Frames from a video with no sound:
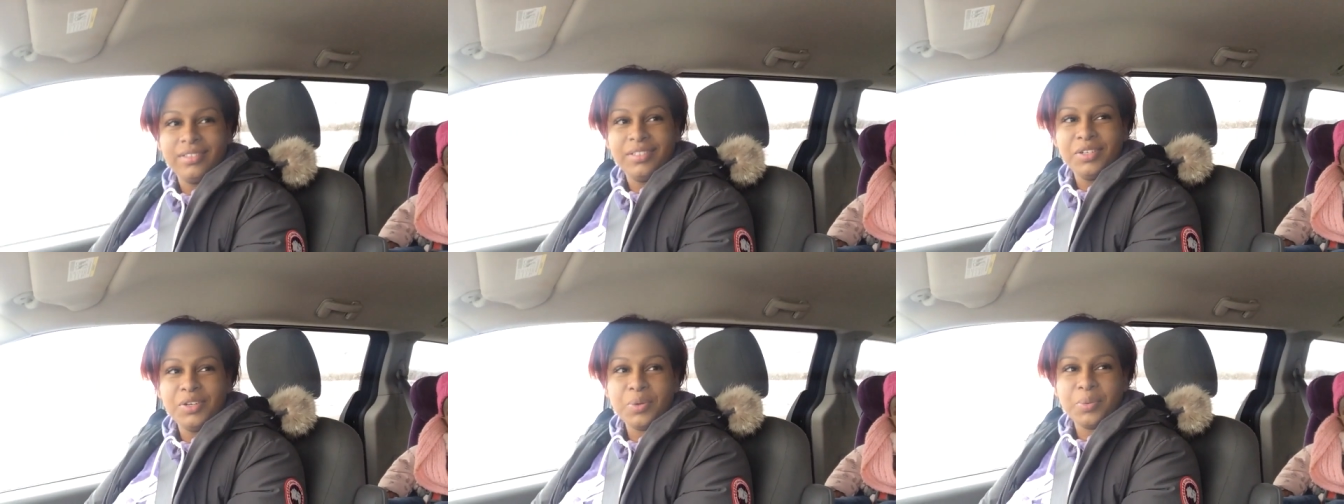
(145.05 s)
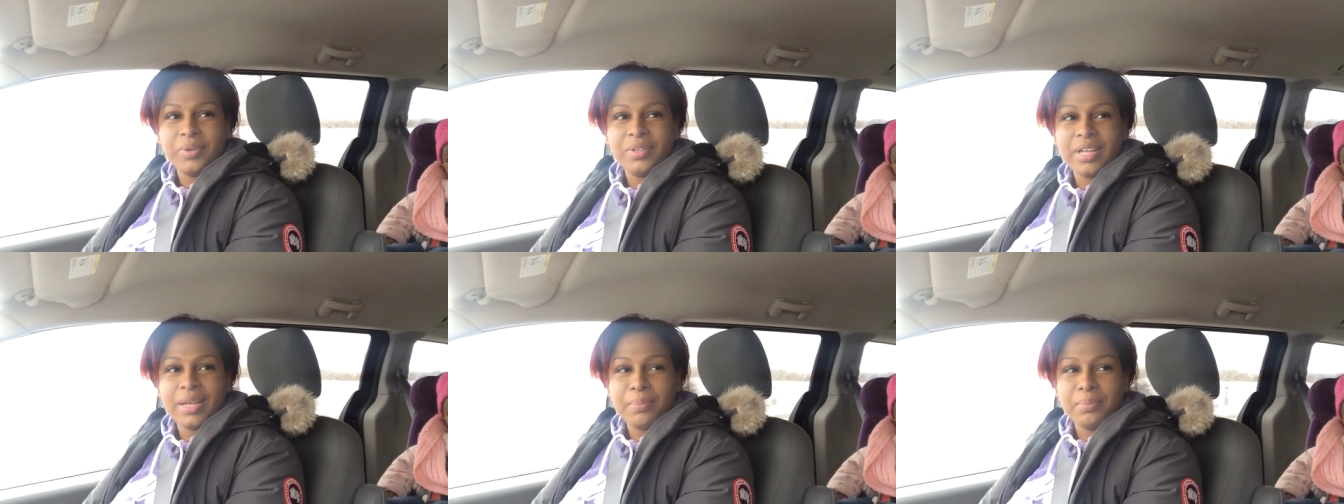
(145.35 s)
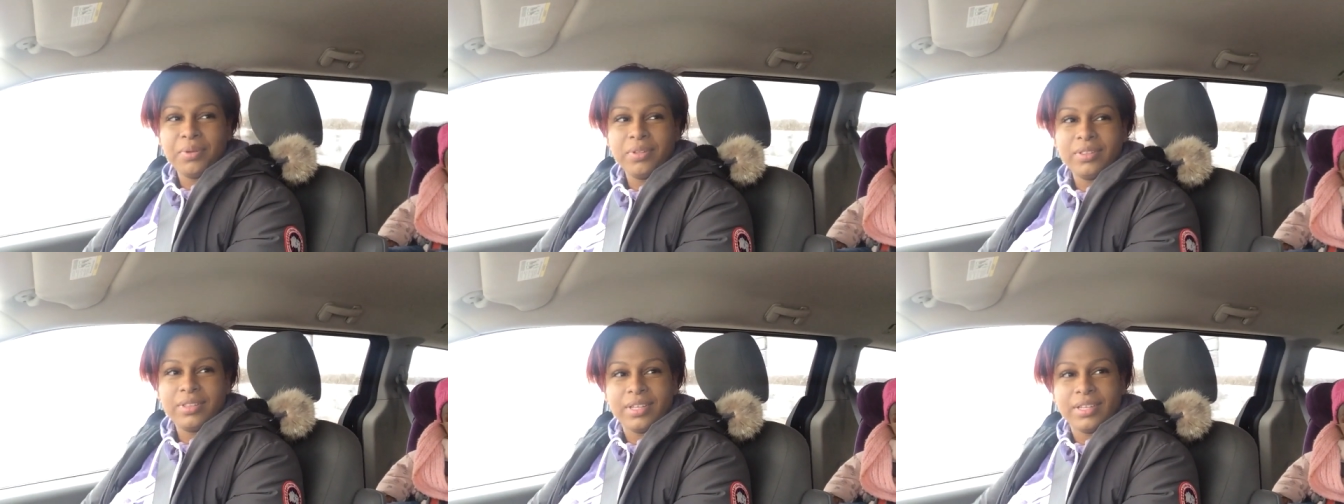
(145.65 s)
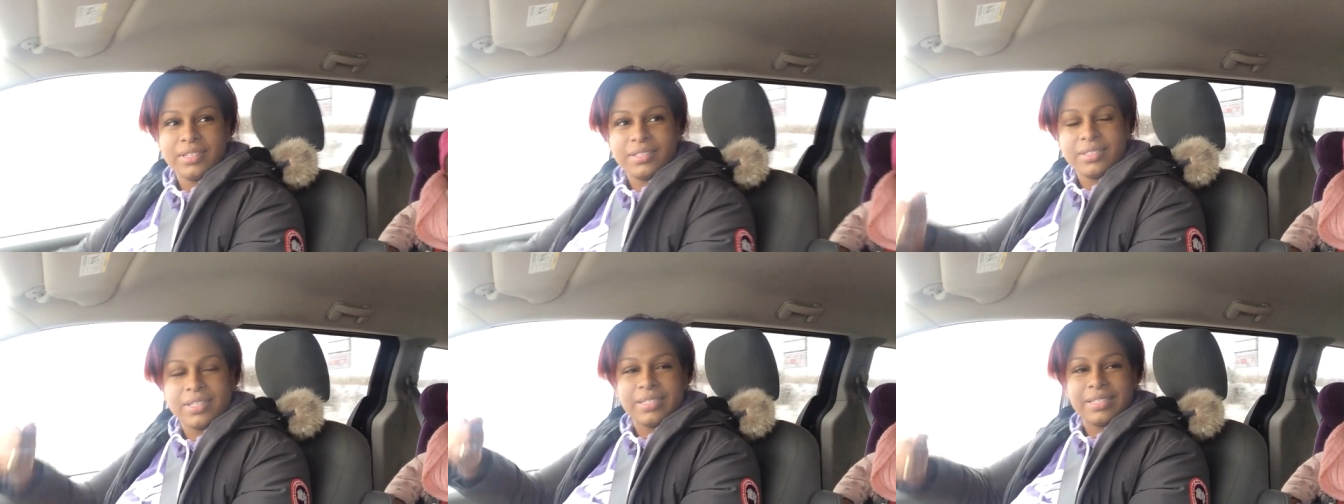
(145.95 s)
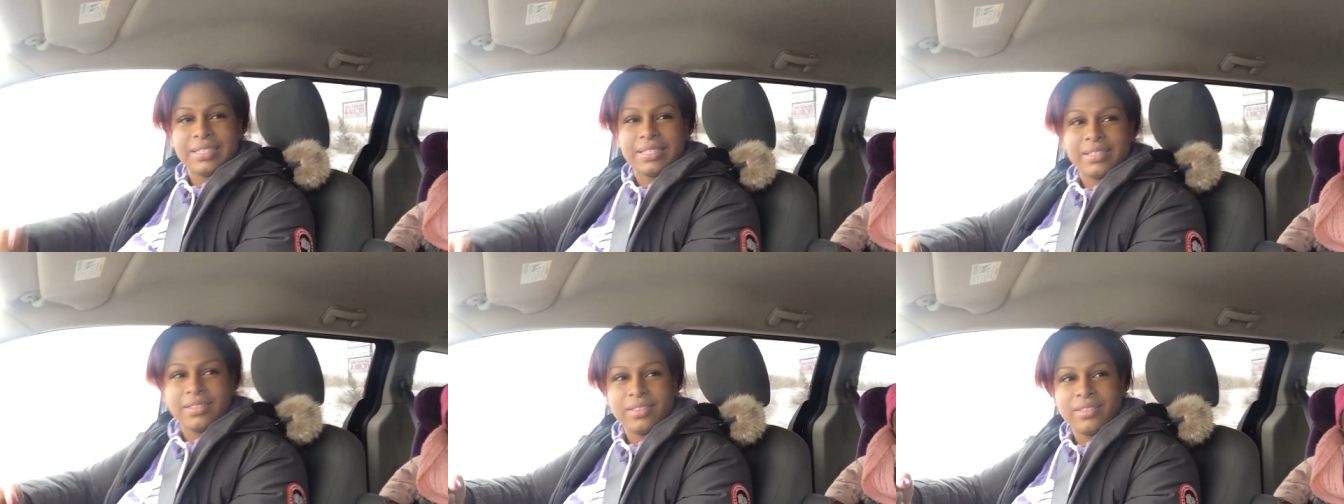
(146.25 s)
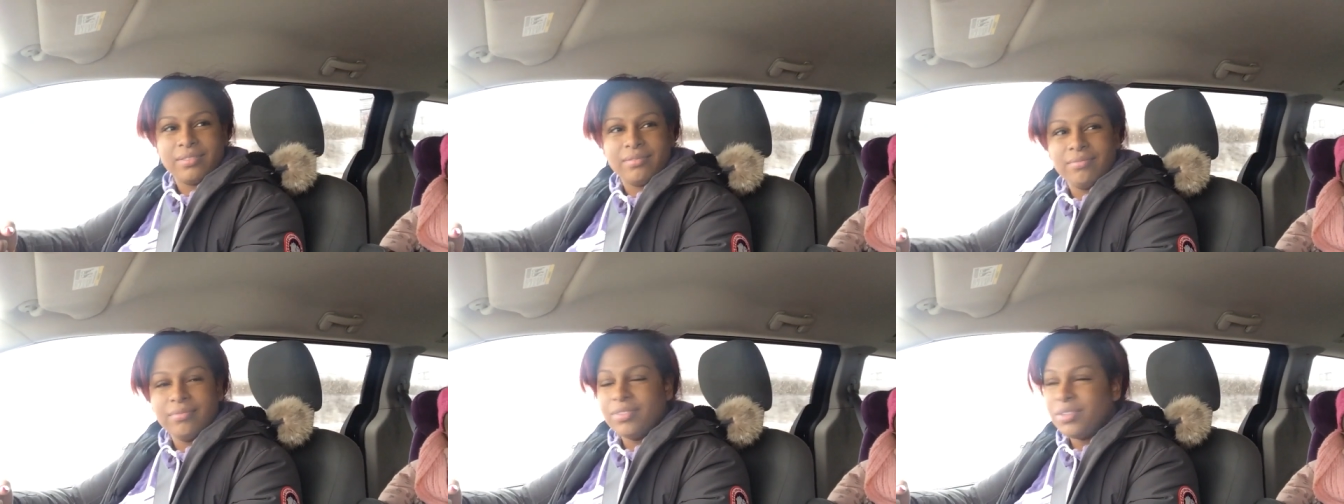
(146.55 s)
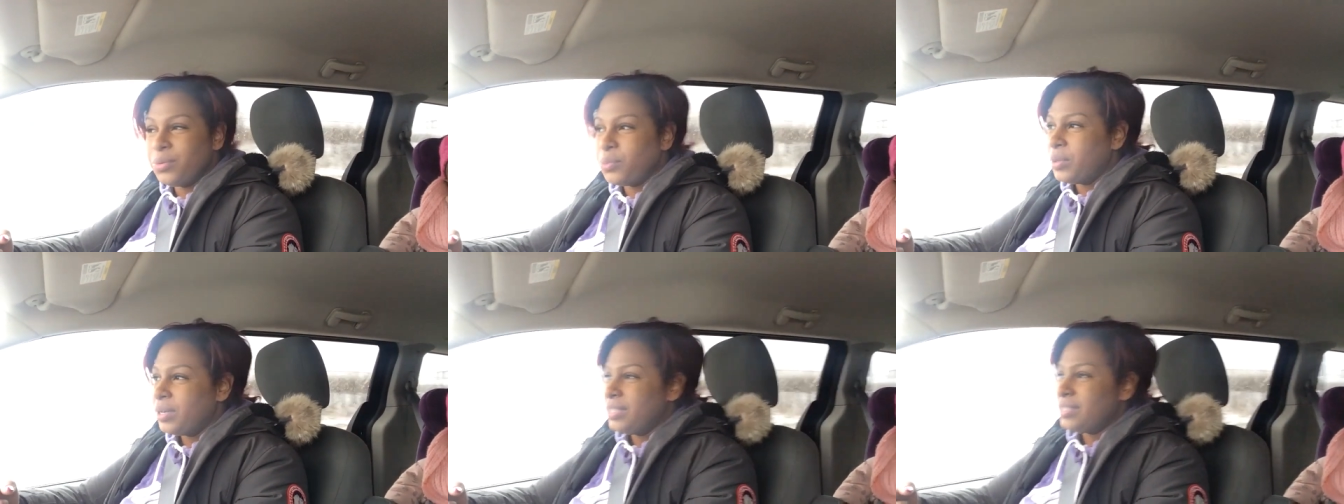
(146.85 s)
You know when they put the the
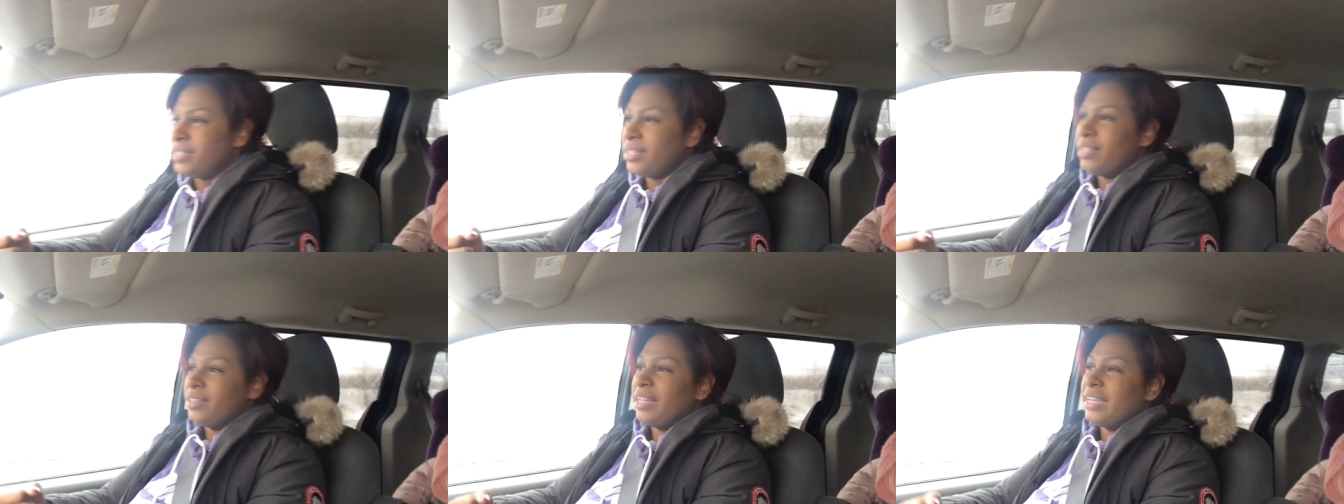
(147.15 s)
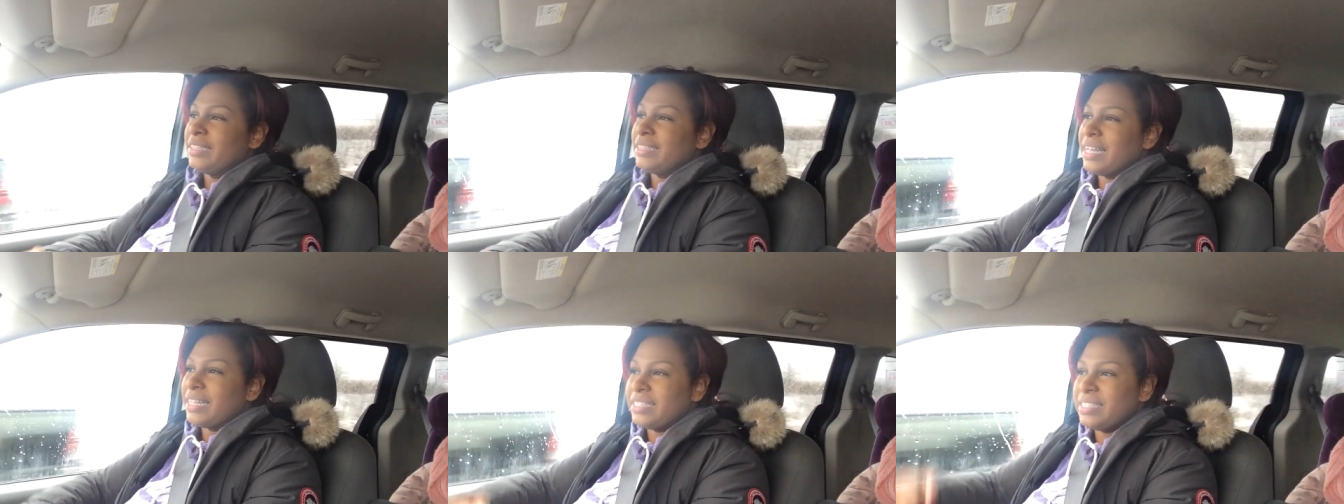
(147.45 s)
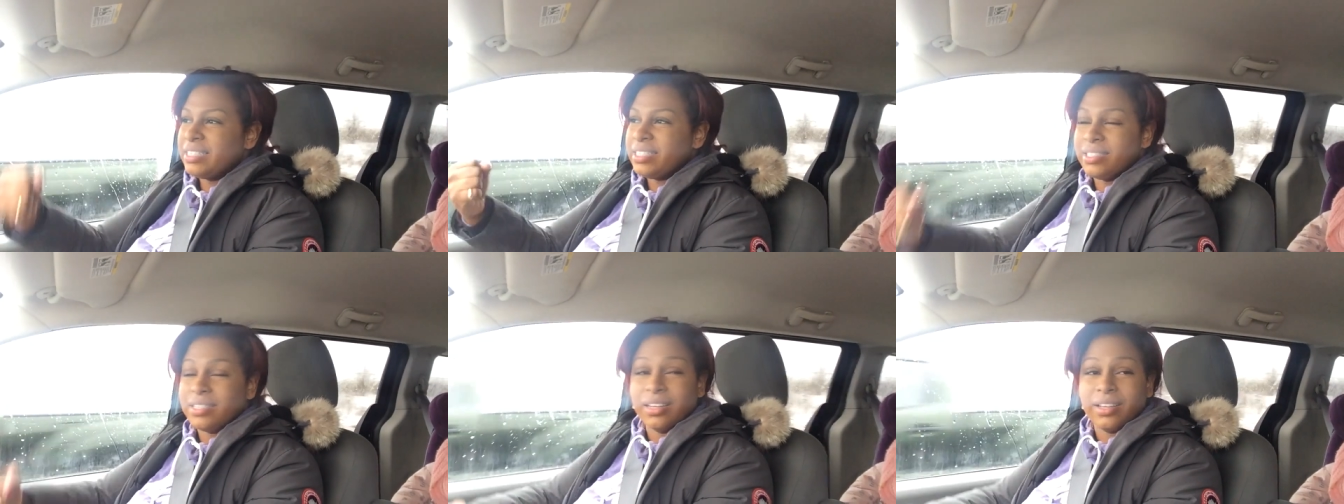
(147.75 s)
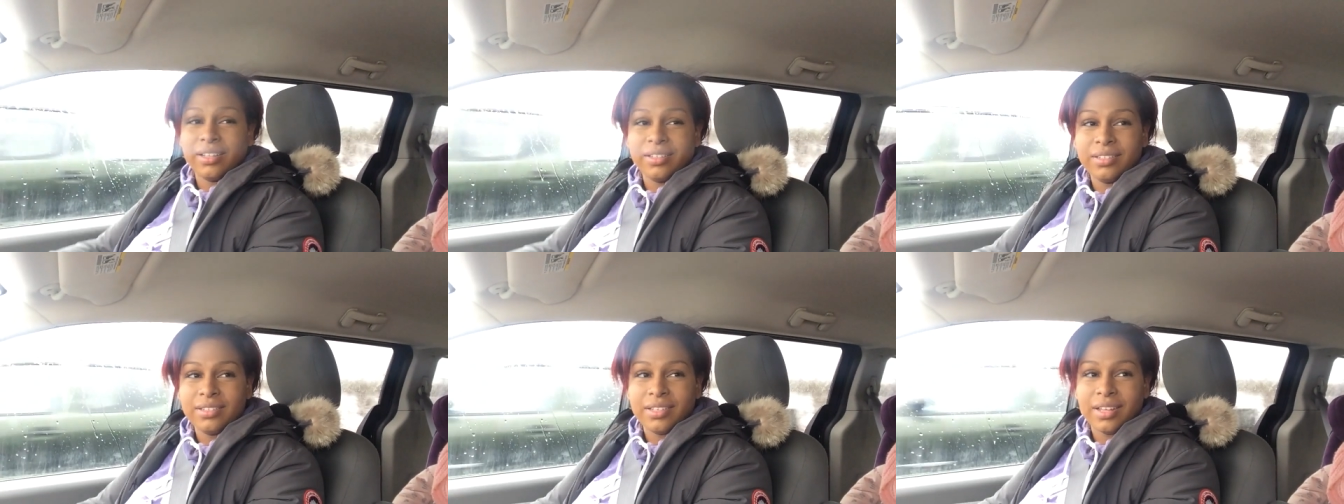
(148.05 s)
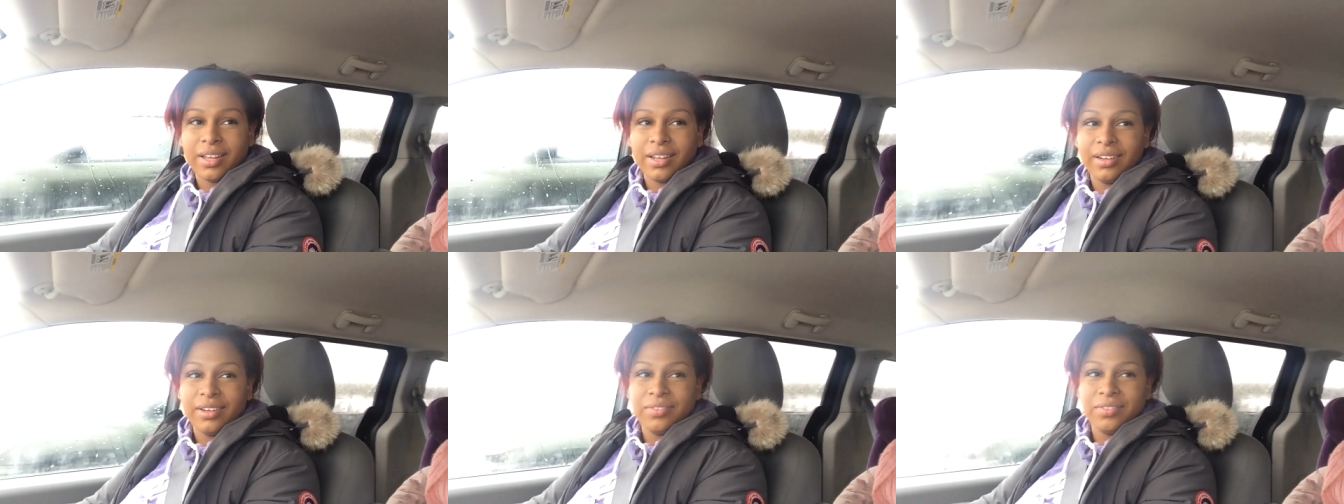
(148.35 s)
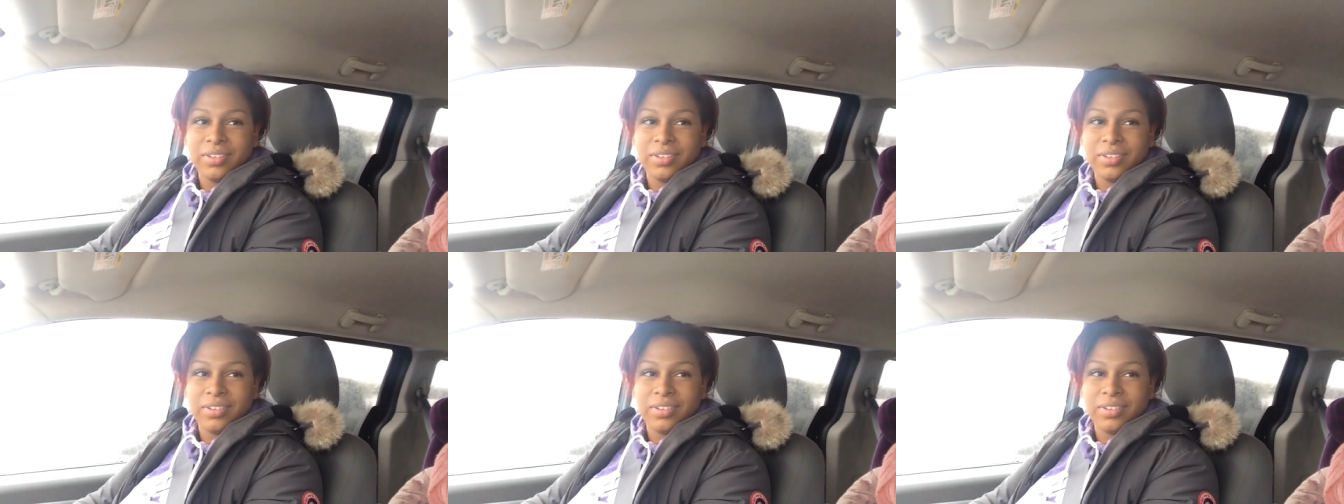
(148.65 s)
what is it like that stick inside?